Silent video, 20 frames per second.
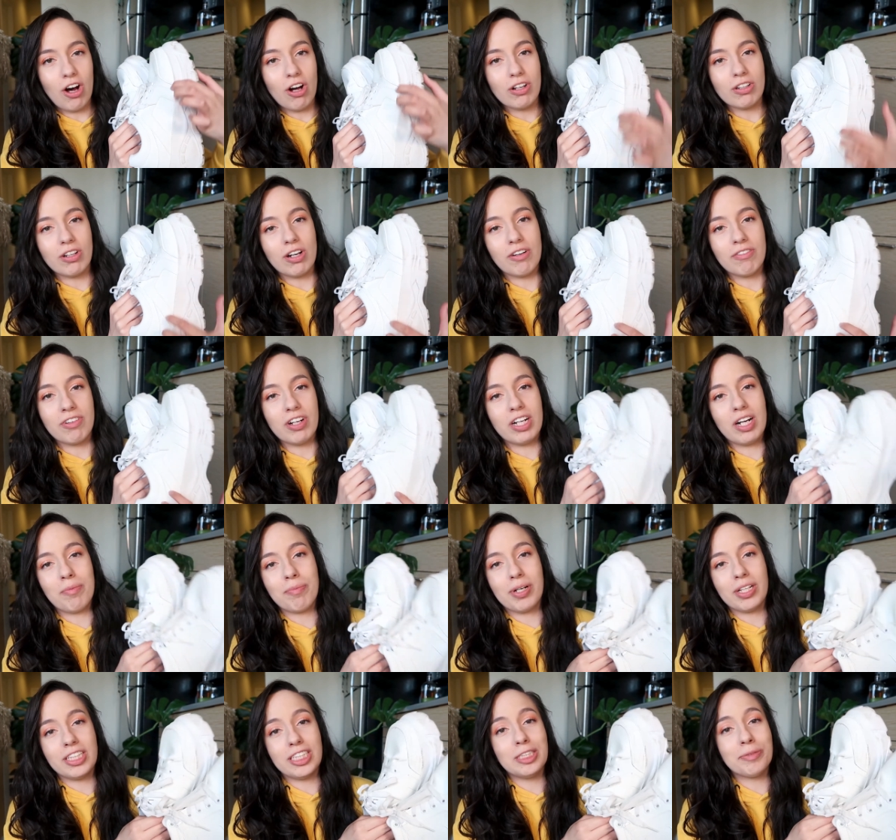all over, and I
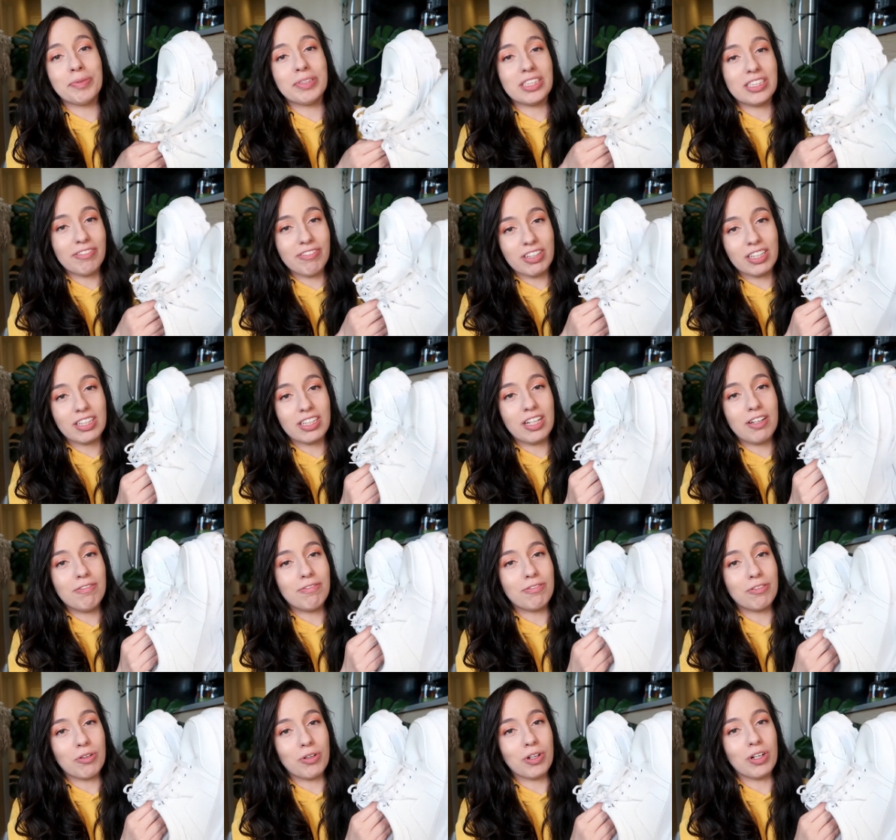bought these specifically
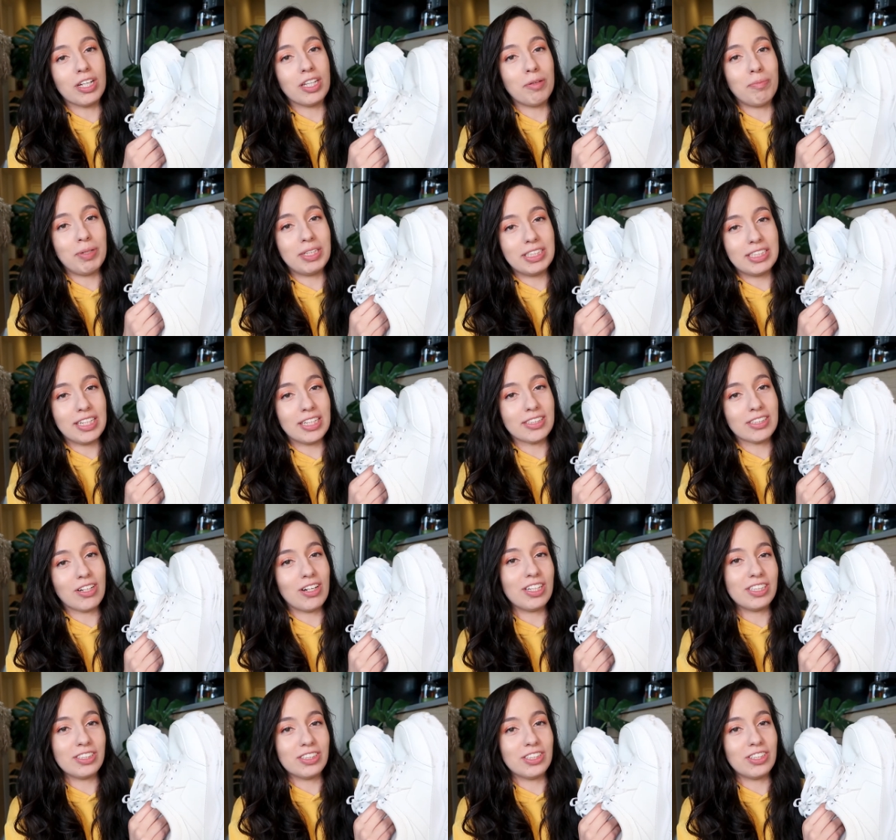for the BTS
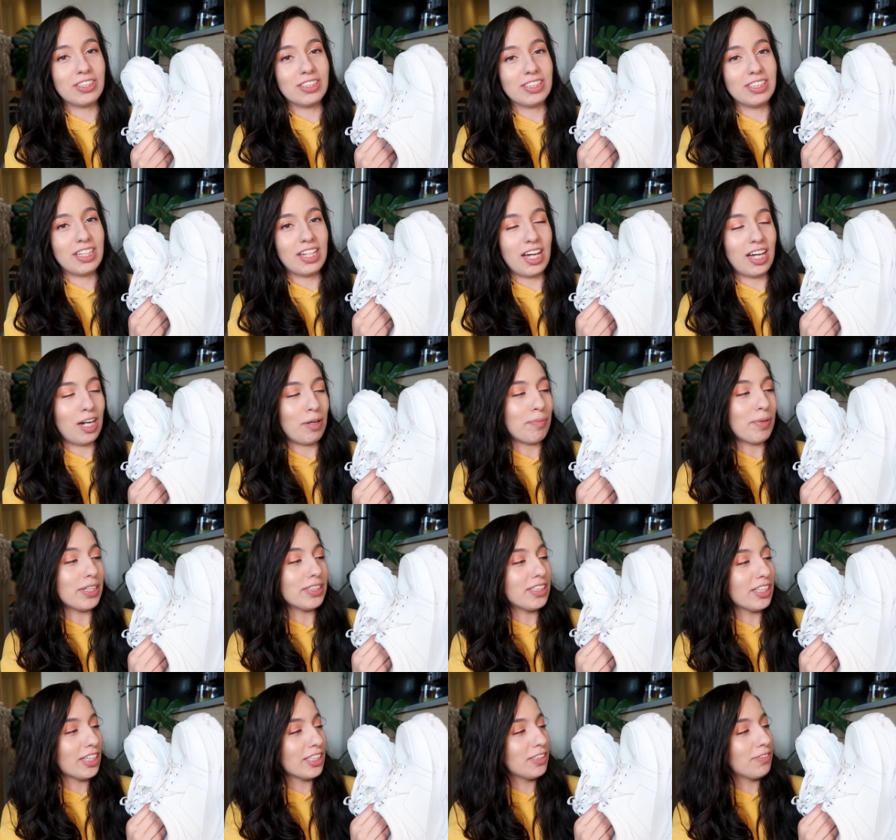concerts that I
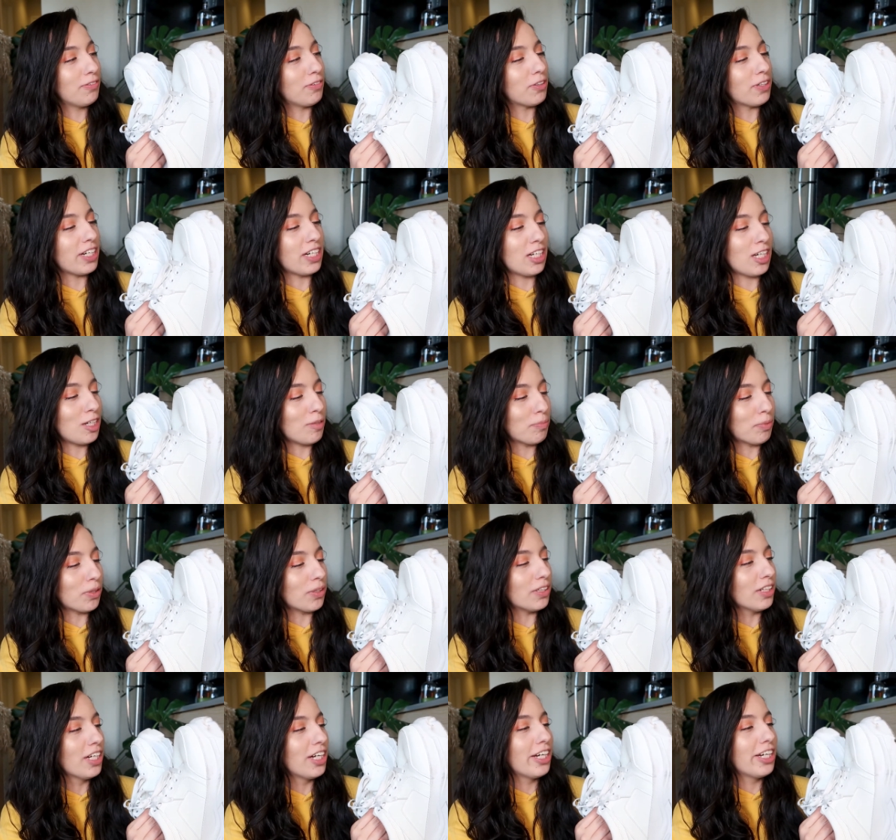bought tickets for in
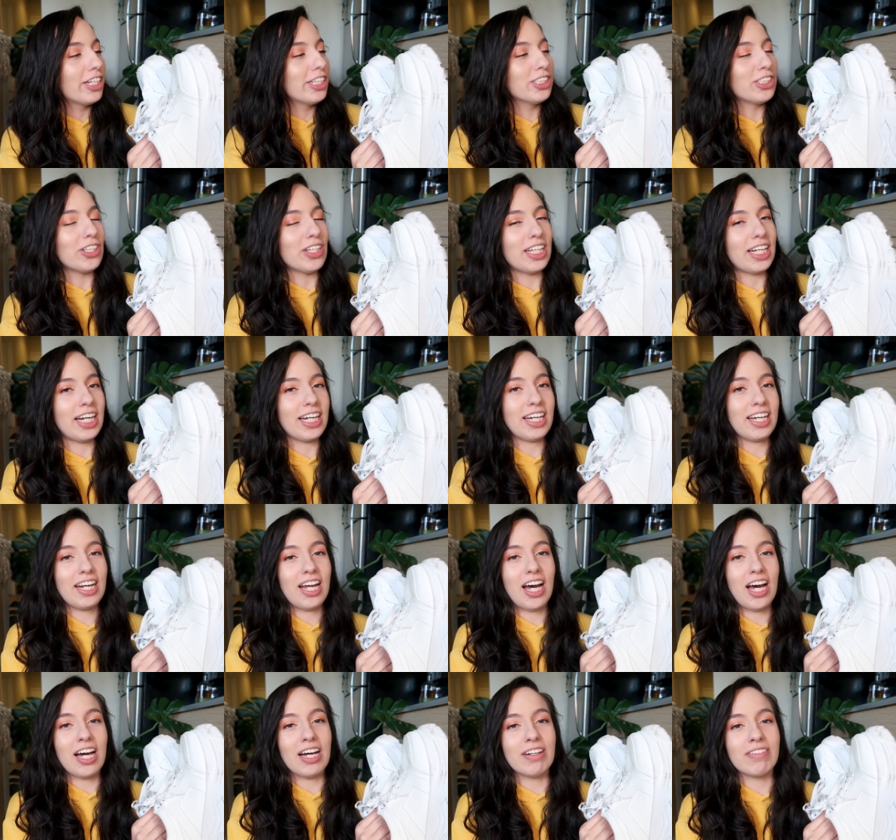April so that I can
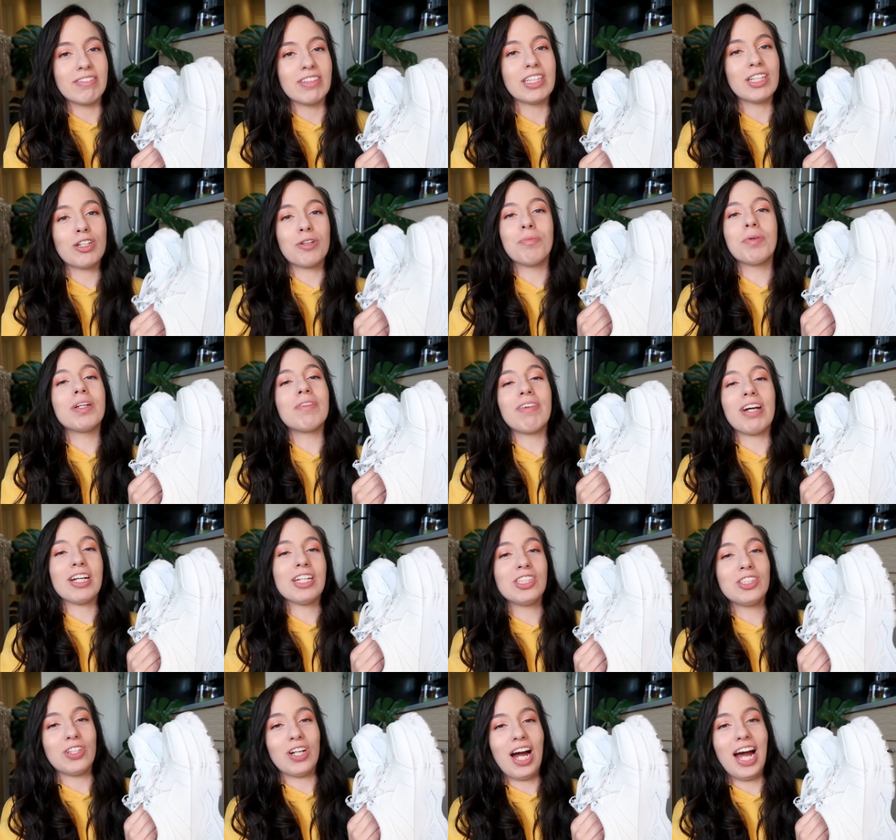have a little bit of
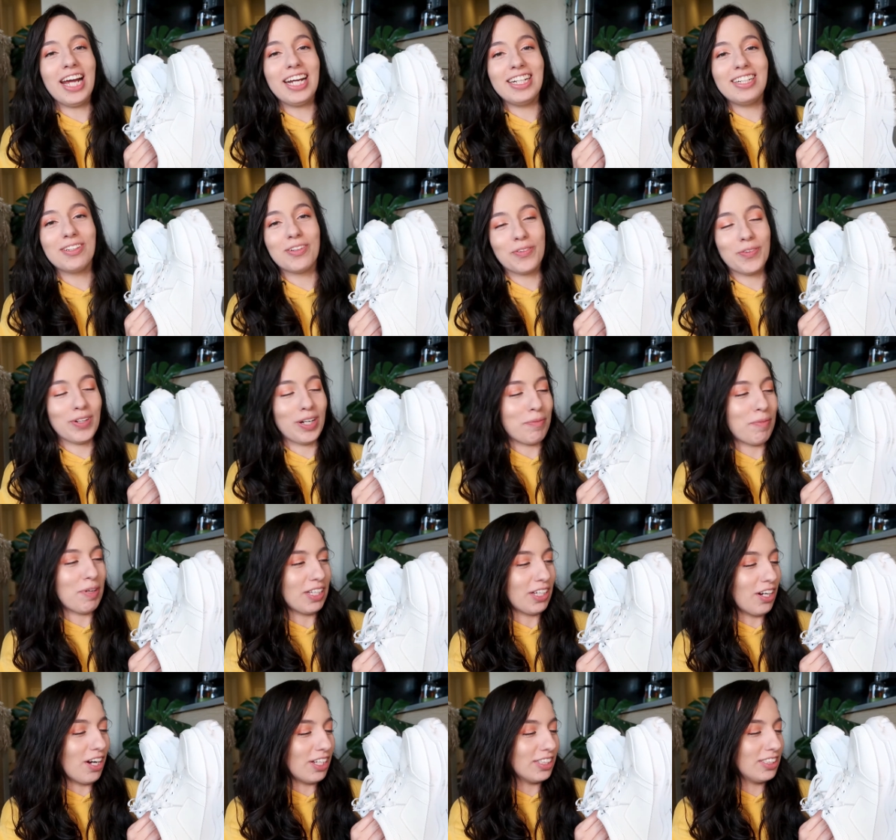extra height when I'm at
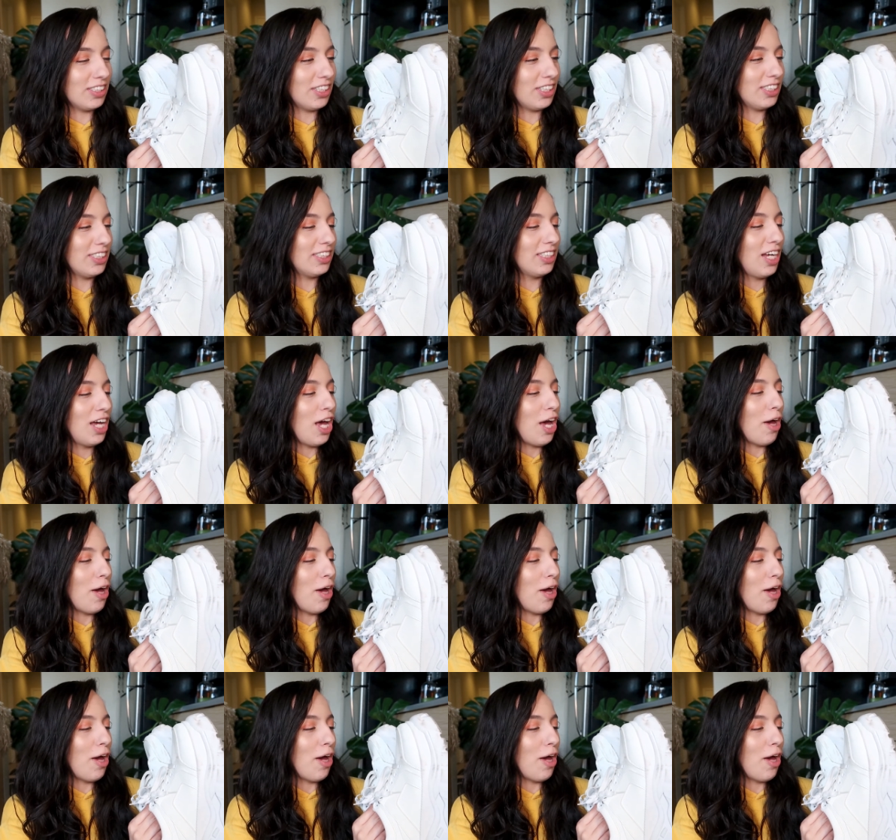the concerts.